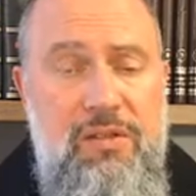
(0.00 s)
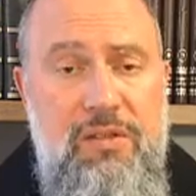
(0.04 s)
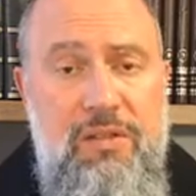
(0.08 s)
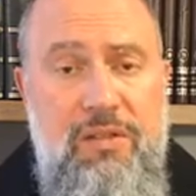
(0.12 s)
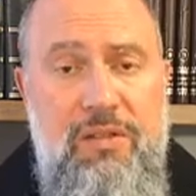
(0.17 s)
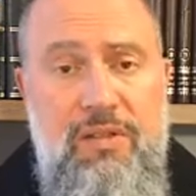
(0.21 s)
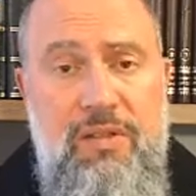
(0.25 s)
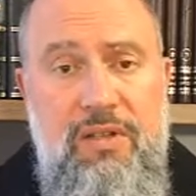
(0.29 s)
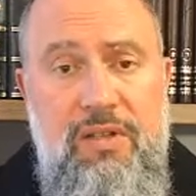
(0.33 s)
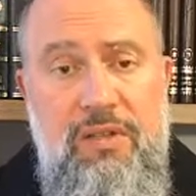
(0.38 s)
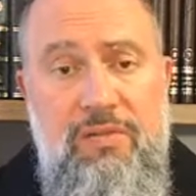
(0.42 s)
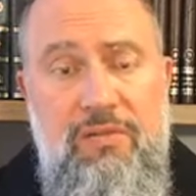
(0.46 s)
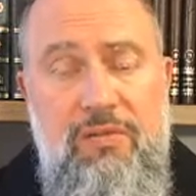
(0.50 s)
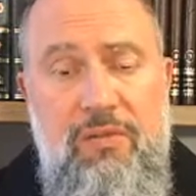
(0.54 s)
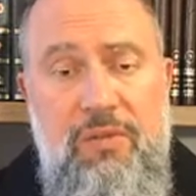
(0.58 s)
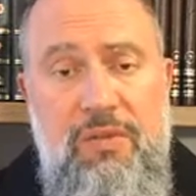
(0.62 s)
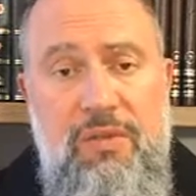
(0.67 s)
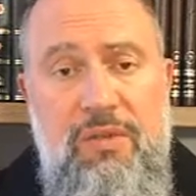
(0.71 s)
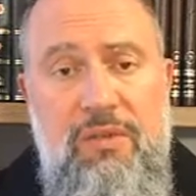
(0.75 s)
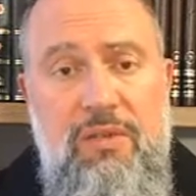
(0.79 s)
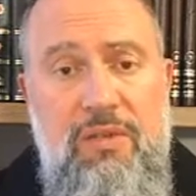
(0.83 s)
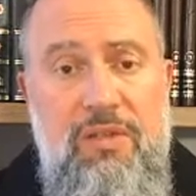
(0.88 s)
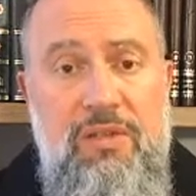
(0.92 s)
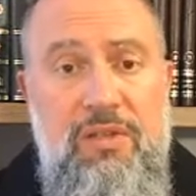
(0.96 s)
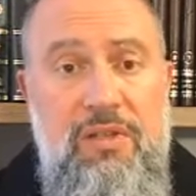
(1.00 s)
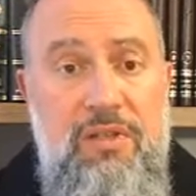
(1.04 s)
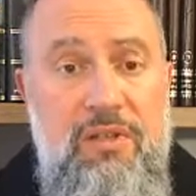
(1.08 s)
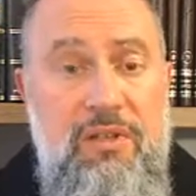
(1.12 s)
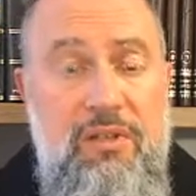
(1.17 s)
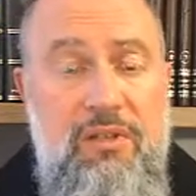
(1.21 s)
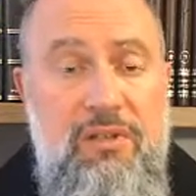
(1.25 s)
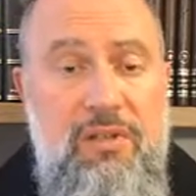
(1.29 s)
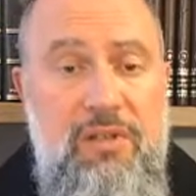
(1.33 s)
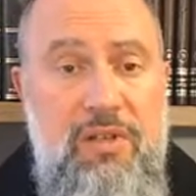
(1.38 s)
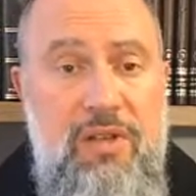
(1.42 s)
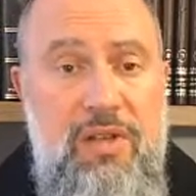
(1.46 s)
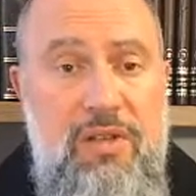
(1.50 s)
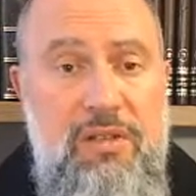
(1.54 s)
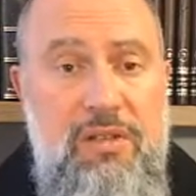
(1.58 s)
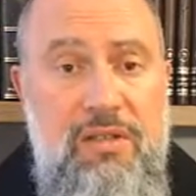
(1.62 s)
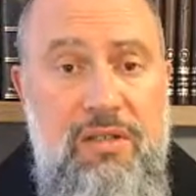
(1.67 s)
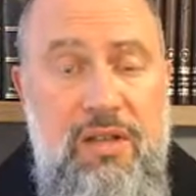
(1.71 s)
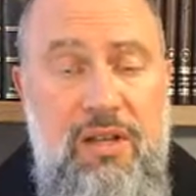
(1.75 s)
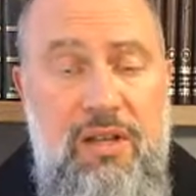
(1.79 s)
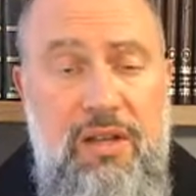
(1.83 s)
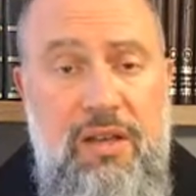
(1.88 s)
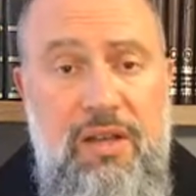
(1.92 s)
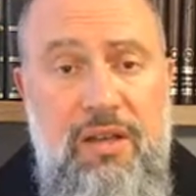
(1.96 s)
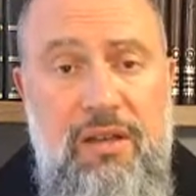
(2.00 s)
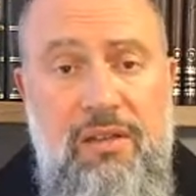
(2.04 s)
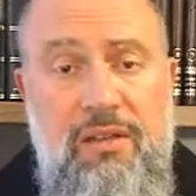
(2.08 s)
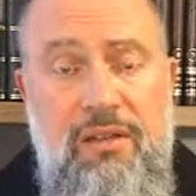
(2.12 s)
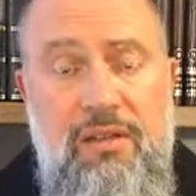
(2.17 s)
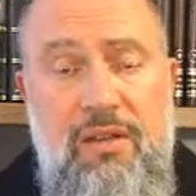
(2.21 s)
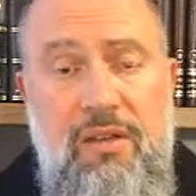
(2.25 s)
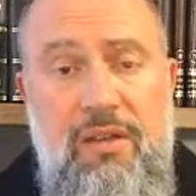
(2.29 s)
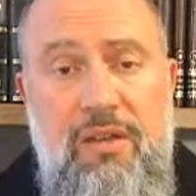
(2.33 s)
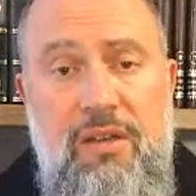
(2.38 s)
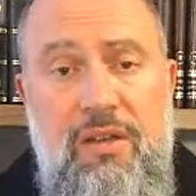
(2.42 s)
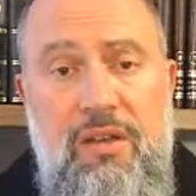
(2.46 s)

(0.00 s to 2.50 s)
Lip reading: So therefore we do not need to discuss it at length.